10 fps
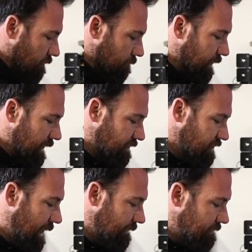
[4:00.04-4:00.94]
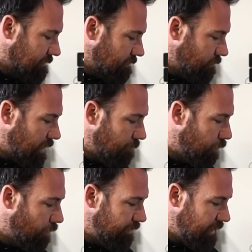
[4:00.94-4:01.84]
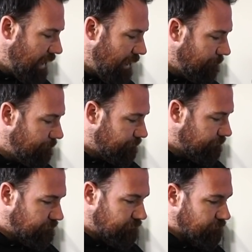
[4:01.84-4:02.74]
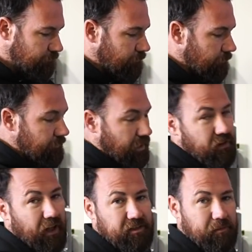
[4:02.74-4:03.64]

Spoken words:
plenty of chats. We're going to pull the clutch